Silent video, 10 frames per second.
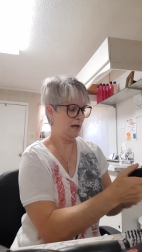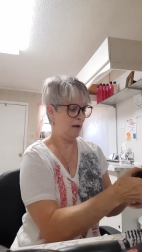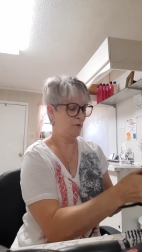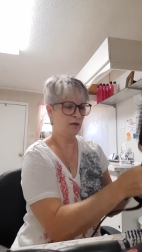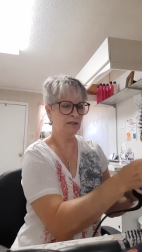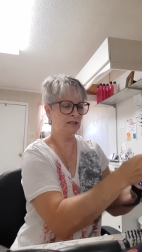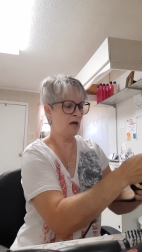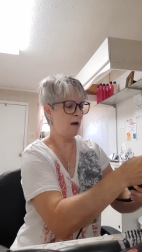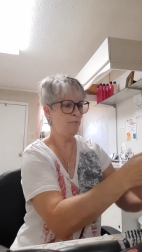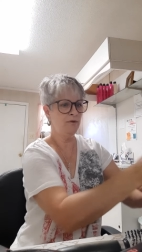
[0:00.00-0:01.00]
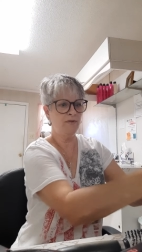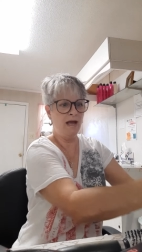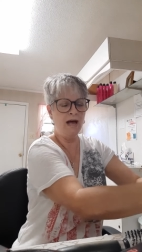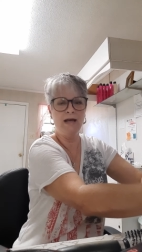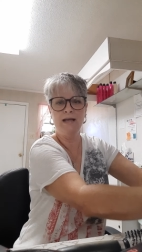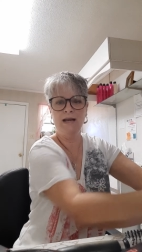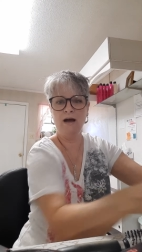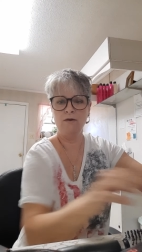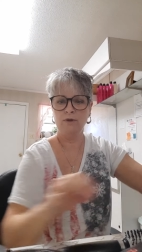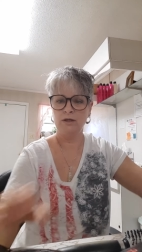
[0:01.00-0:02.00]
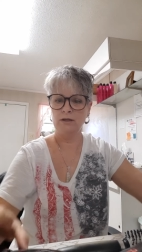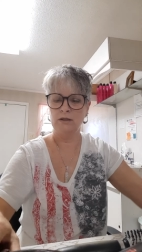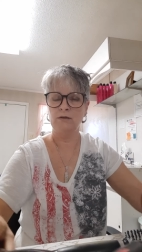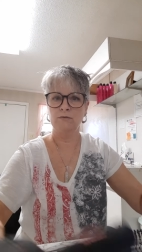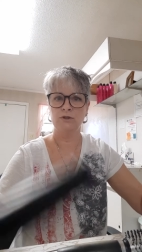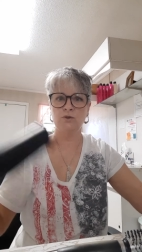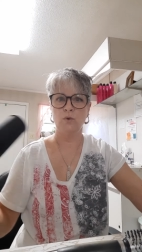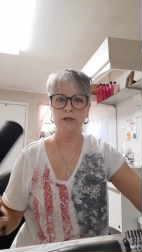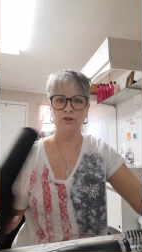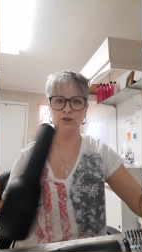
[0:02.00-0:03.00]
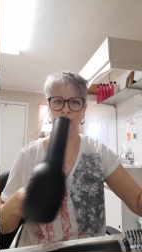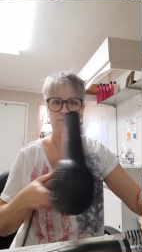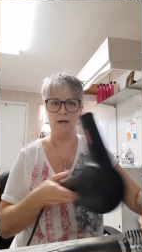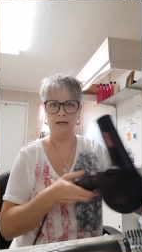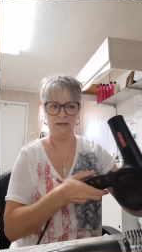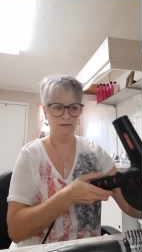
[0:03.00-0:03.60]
I'm going to stop with that, and now I'm going to switch to my